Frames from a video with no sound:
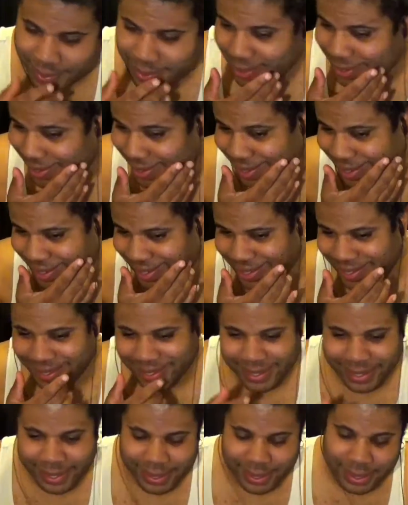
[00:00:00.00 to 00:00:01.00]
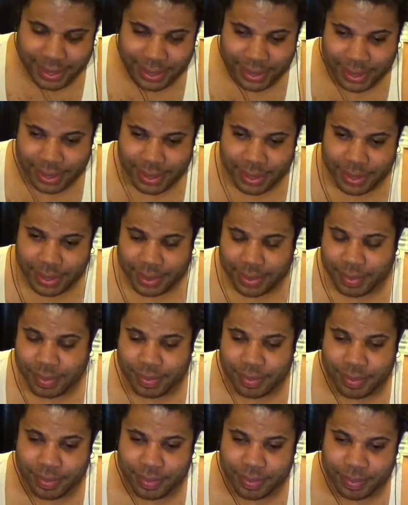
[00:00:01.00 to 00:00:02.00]

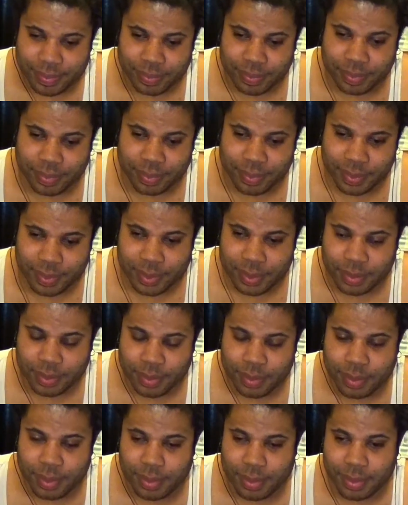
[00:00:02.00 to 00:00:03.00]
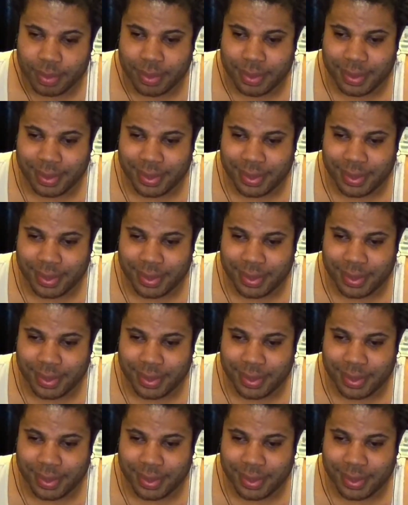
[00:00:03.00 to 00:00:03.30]
(silent)